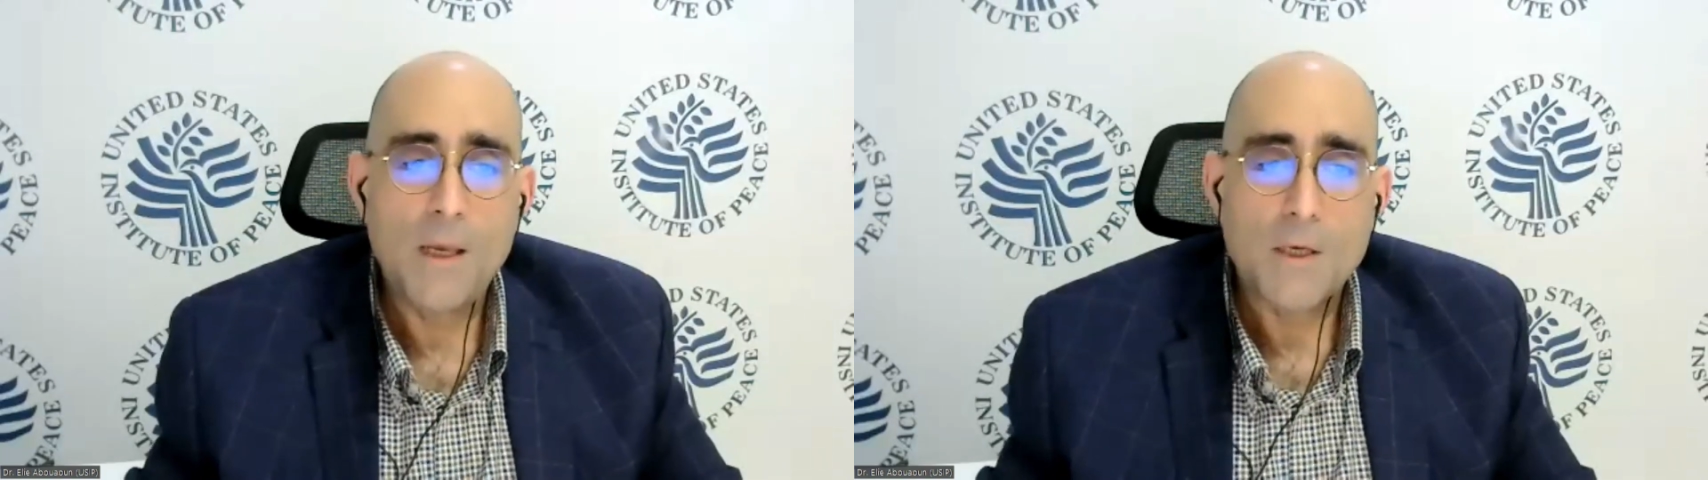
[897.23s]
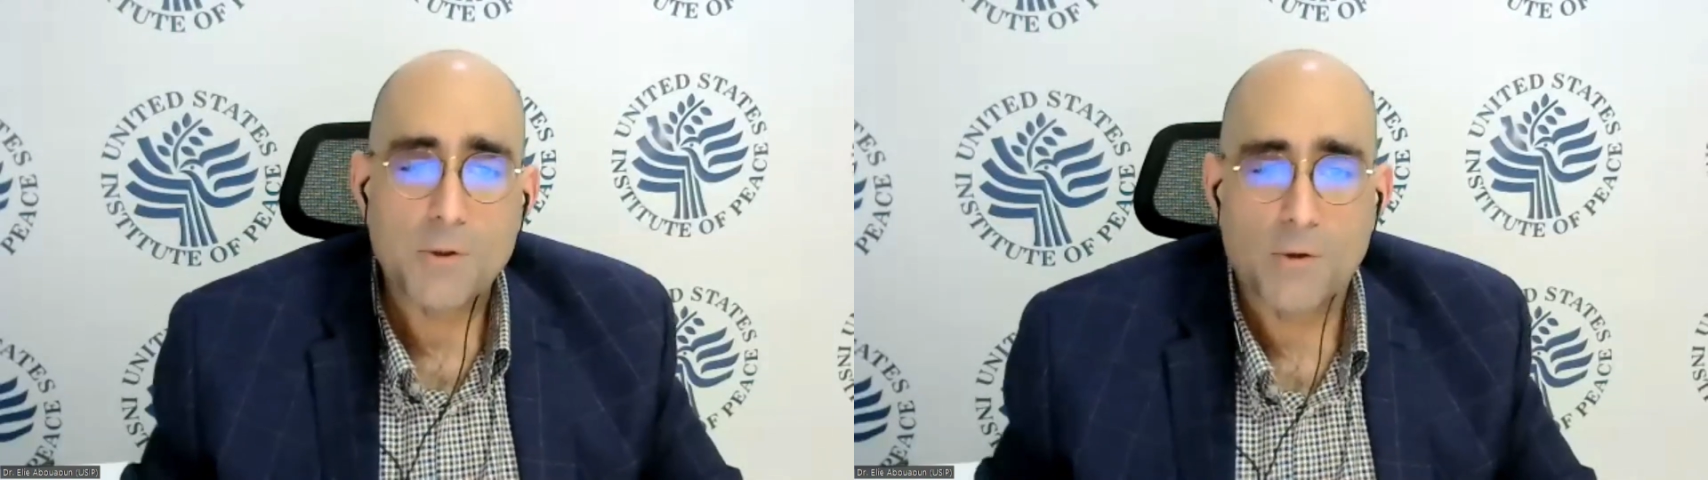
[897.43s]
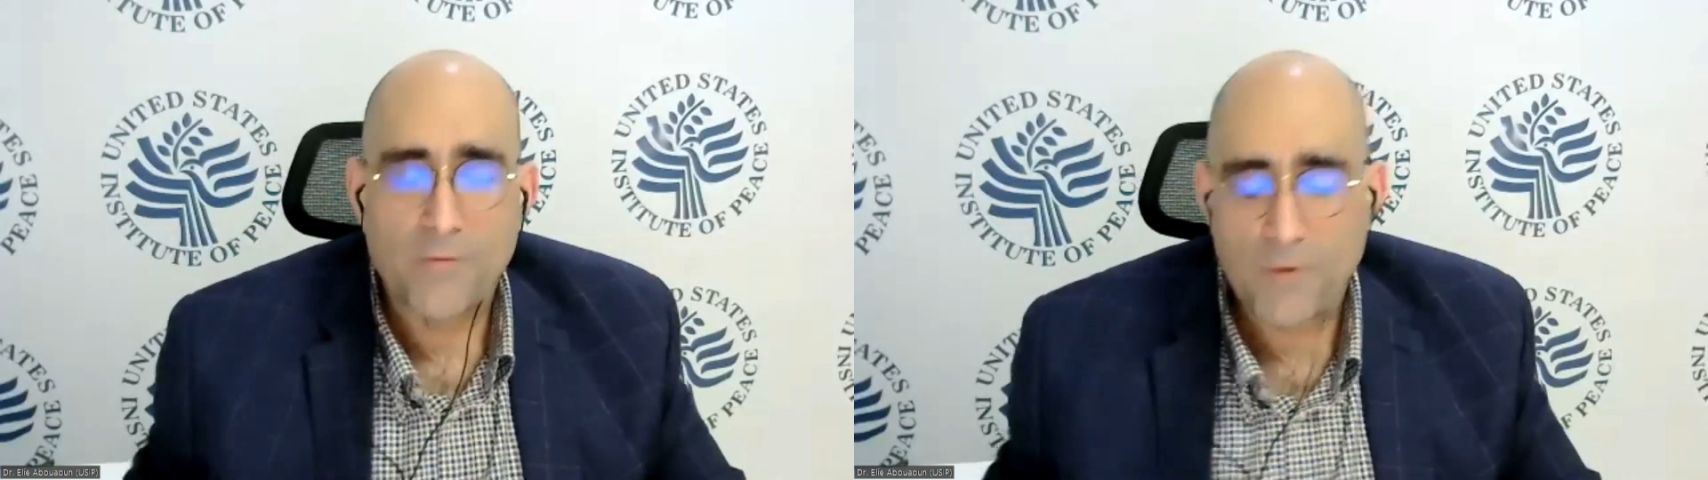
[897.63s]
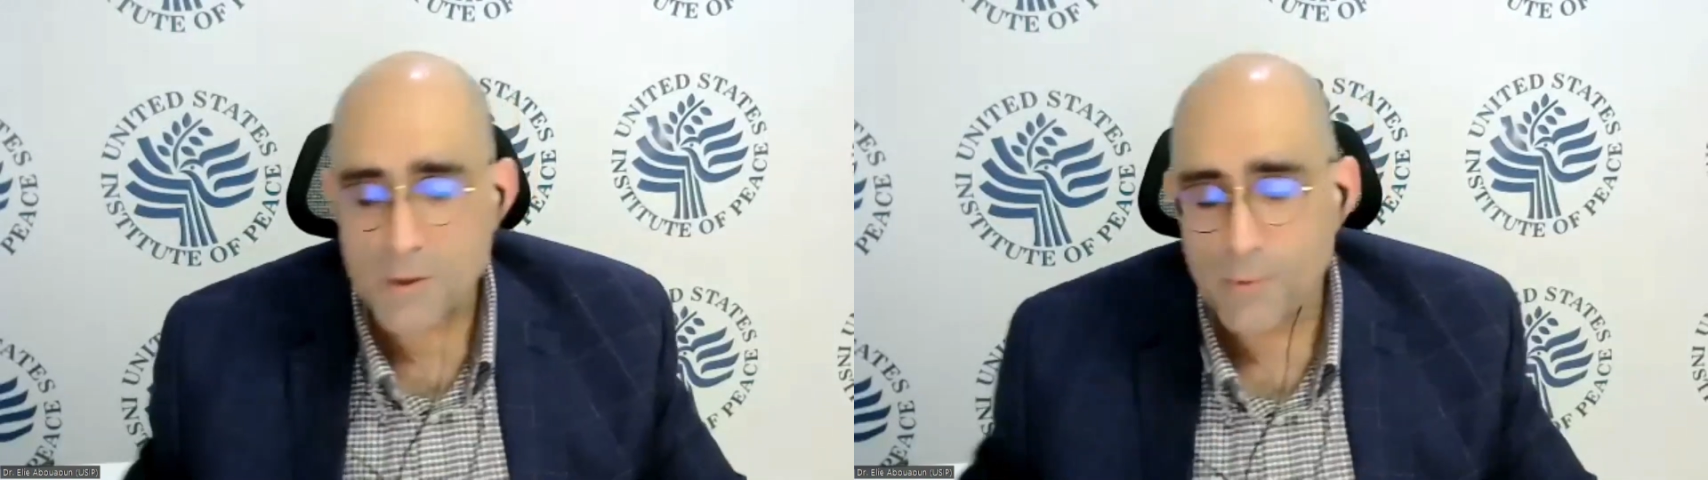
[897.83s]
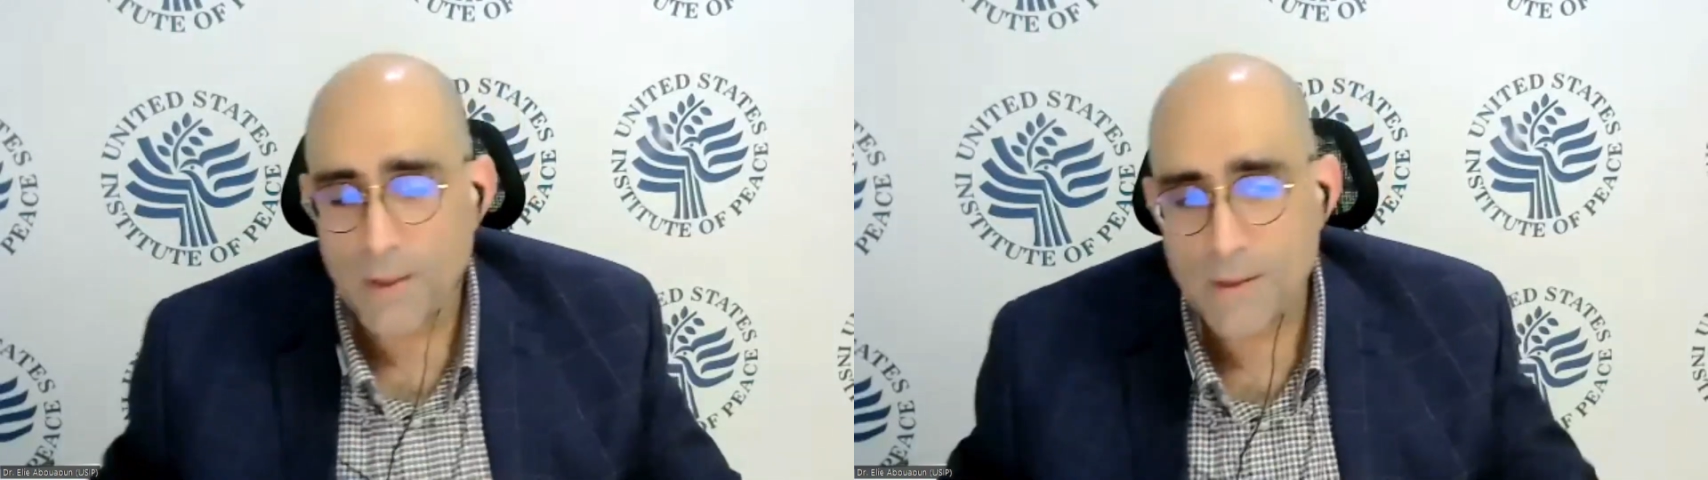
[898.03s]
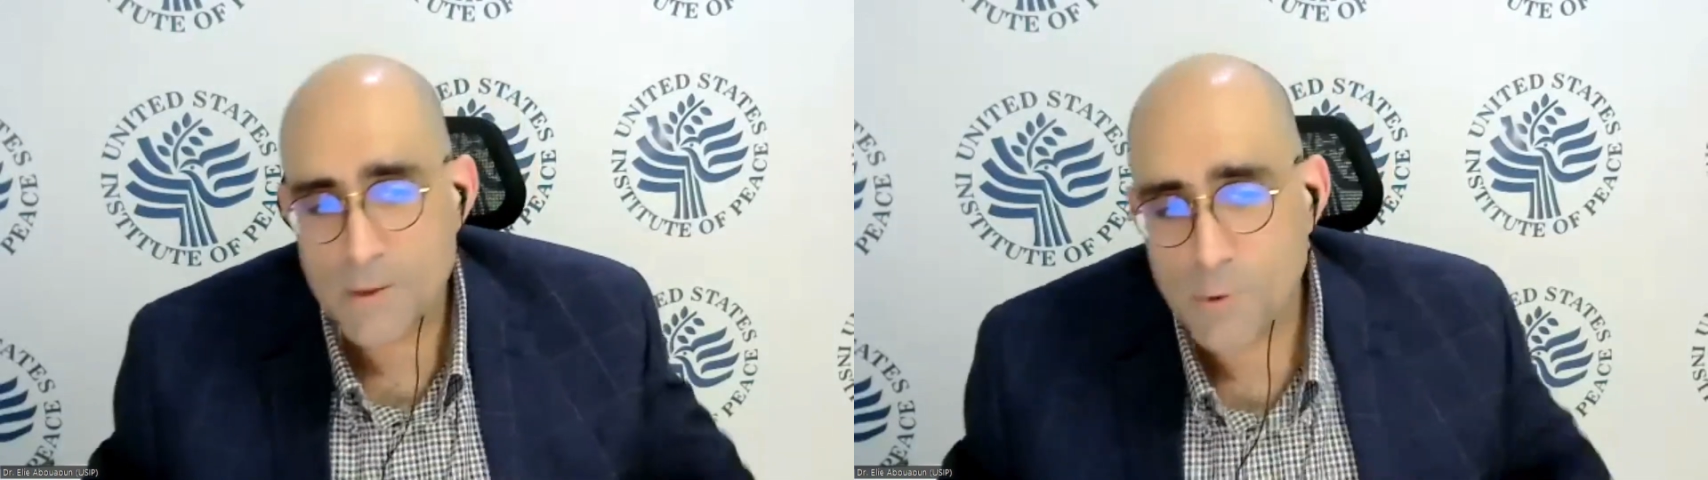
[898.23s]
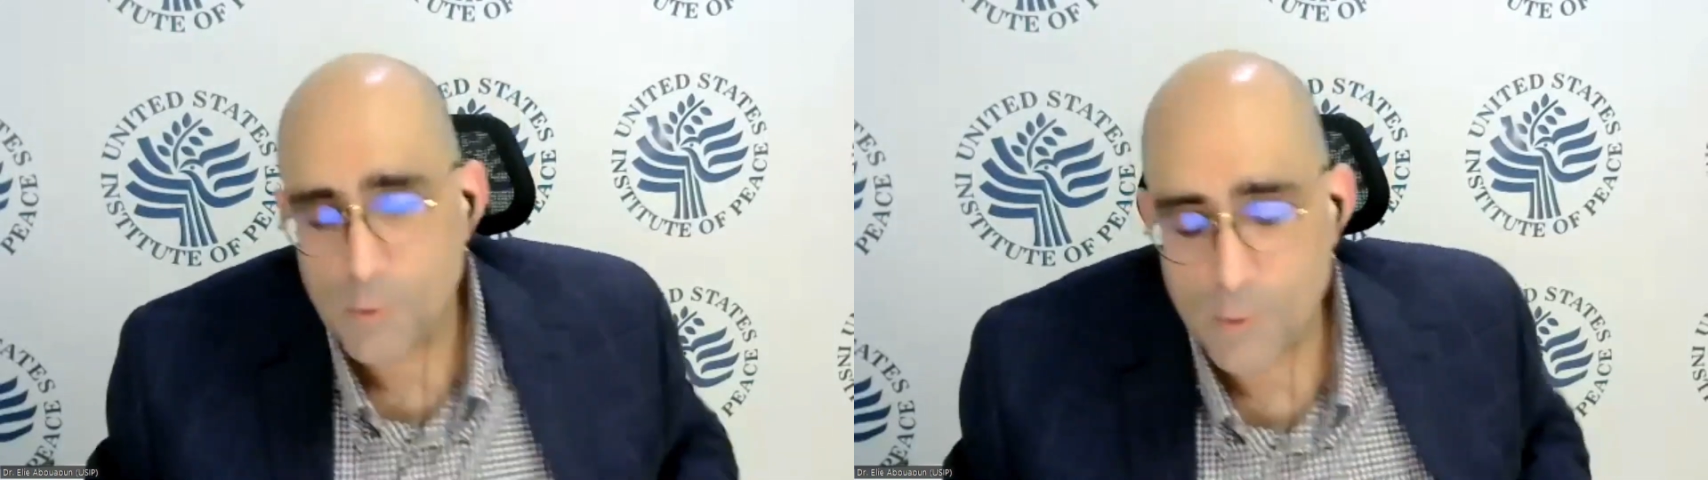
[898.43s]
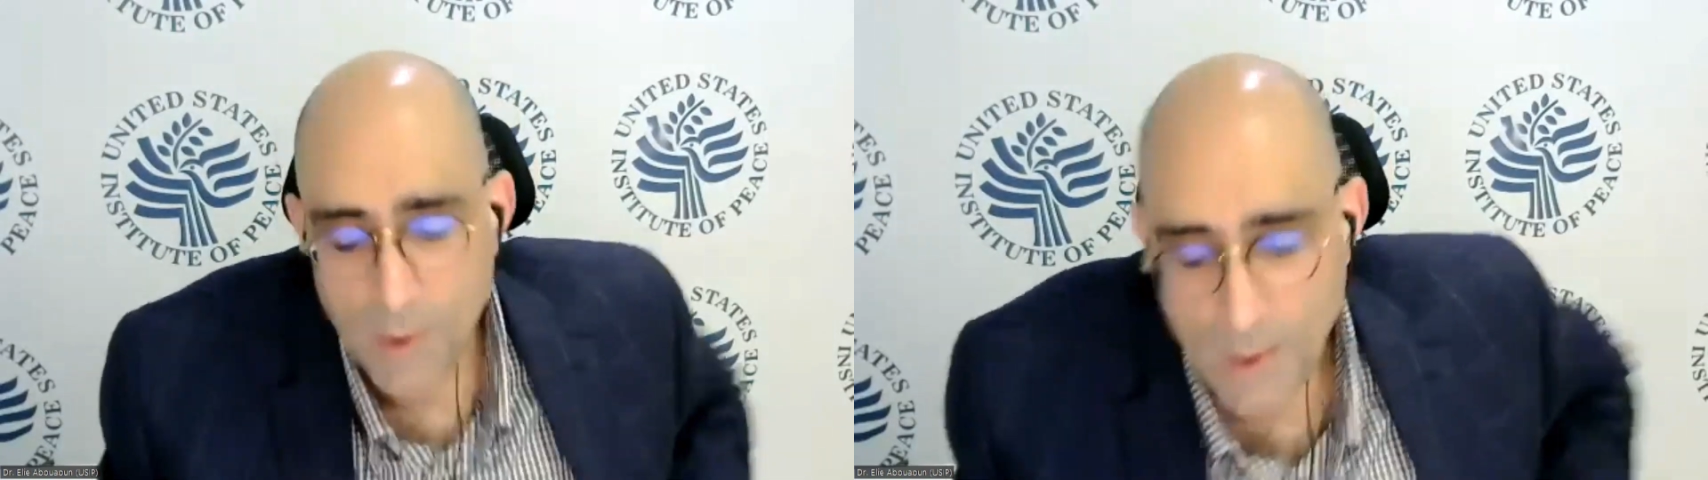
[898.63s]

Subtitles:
So the first one is to